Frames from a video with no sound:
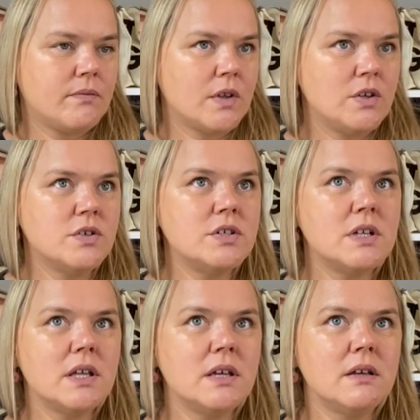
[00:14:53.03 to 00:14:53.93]

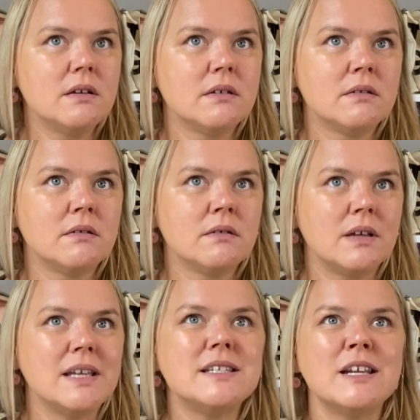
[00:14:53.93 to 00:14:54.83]
usually,
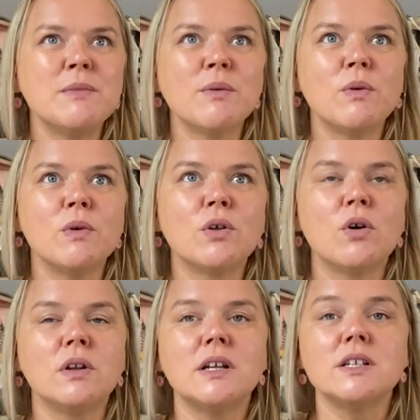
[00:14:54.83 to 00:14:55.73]
in Denmark we will
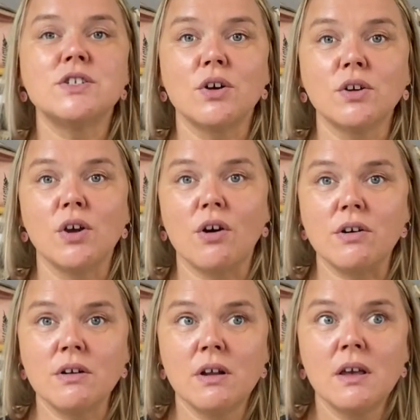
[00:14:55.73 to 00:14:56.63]
call it a sock
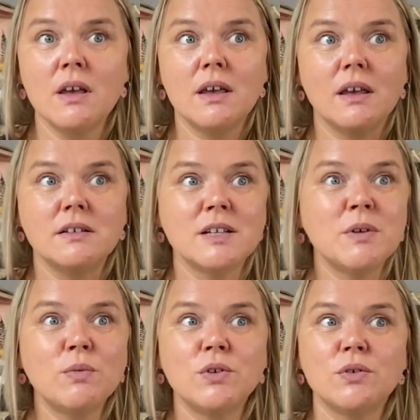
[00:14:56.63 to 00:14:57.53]
yarn. In
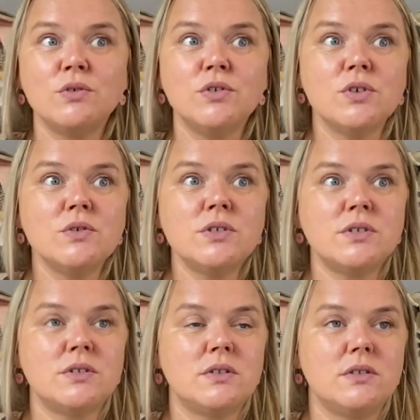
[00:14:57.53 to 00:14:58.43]
Denmark we don't
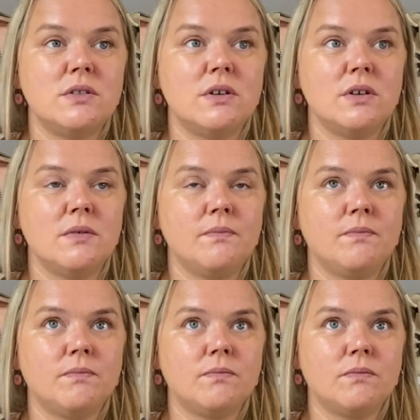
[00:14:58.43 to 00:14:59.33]
use the
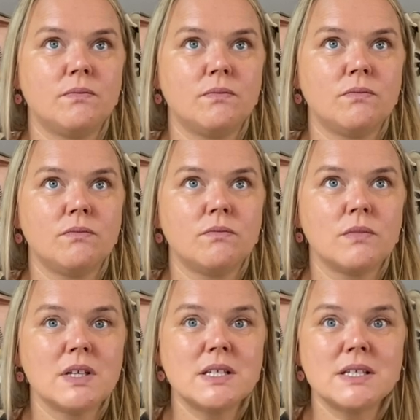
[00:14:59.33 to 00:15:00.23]

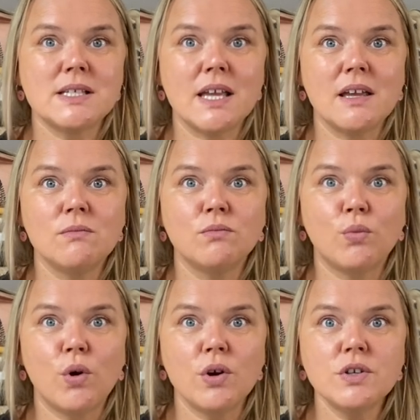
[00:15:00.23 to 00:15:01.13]
same
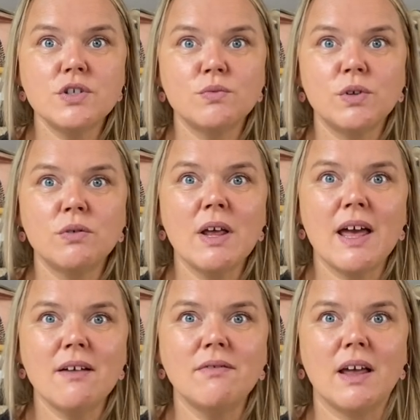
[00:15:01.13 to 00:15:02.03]
words. We don't
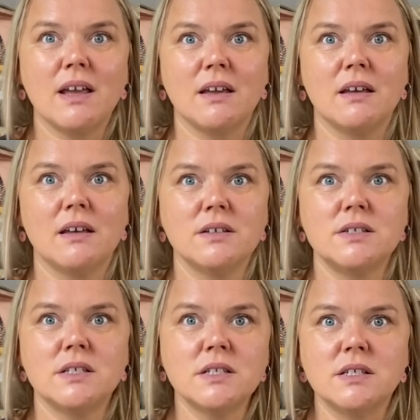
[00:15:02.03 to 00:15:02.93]
have like a
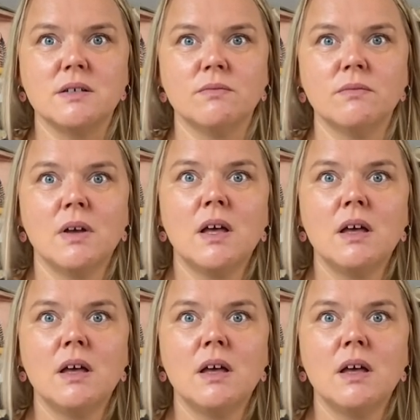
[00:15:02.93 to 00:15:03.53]
system